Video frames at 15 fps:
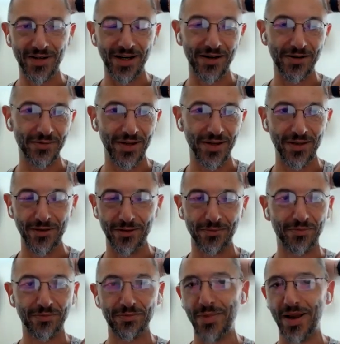either
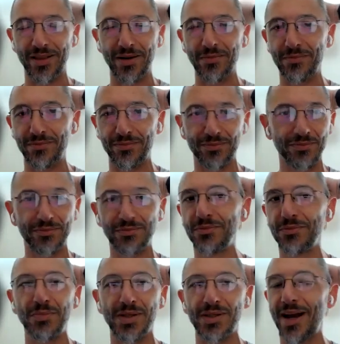make them
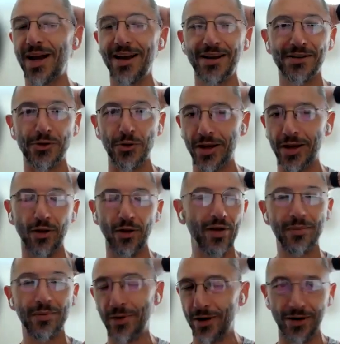messiahs or kill
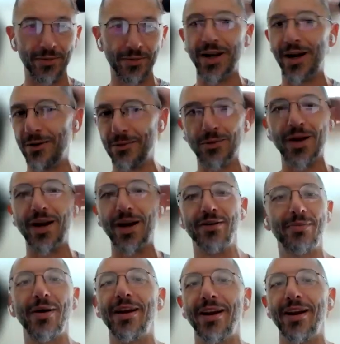them, or, whatever,
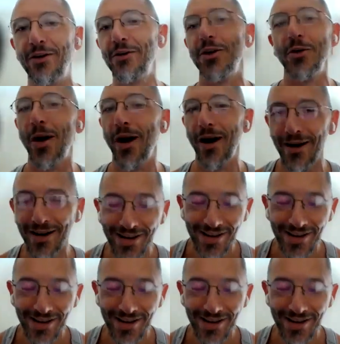depending on who you are.